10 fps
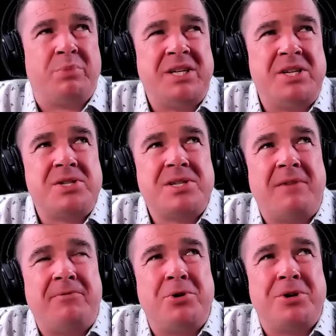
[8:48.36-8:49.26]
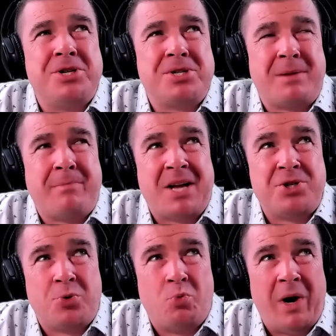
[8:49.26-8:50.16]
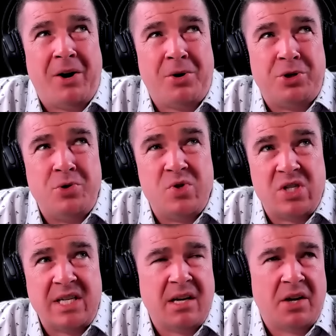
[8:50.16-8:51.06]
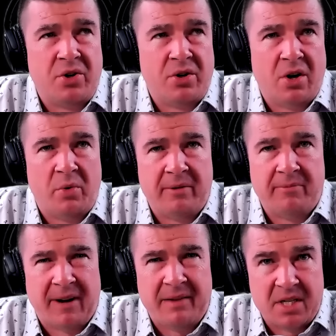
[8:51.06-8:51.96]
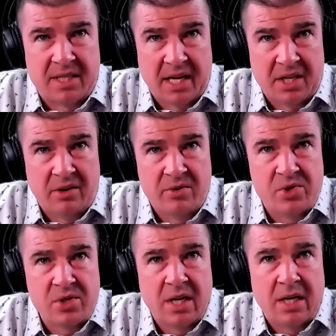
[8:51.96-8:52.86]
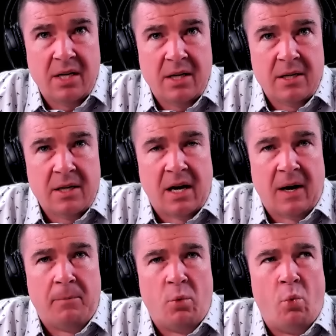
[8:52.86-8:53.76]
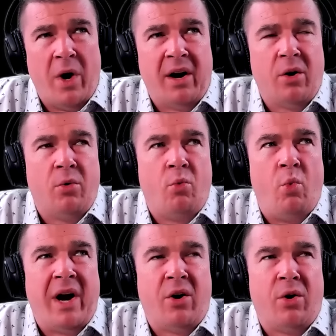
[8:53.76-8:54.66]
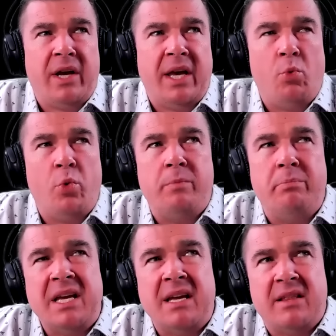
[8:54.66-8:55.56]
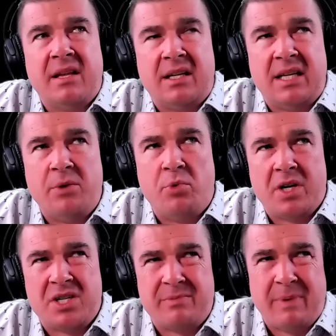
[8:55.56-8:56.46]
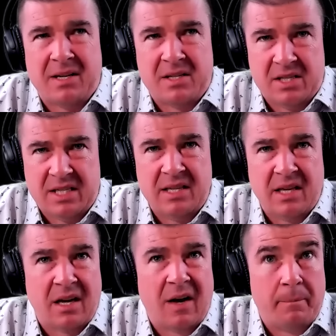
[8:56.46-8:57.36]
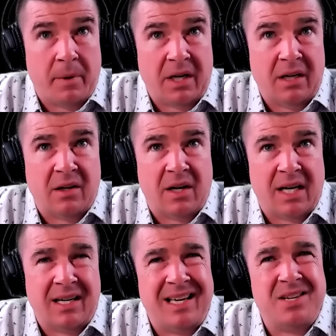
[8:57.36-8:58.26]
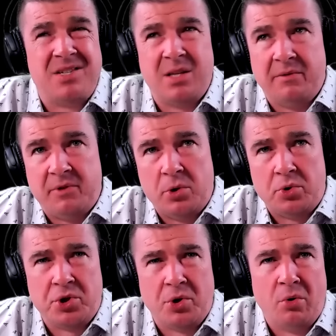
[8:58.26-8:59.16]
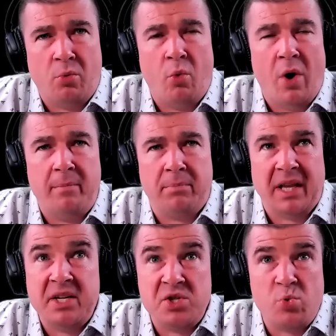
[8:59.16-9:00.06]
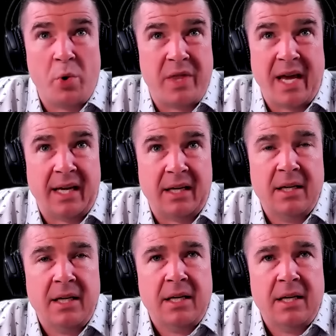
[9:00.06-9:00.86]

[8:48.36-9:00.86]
please, if you could just imagine where you see Aduro in five to ten years, um, where where it would be that he would expect to see the company uh, into the future, what place would they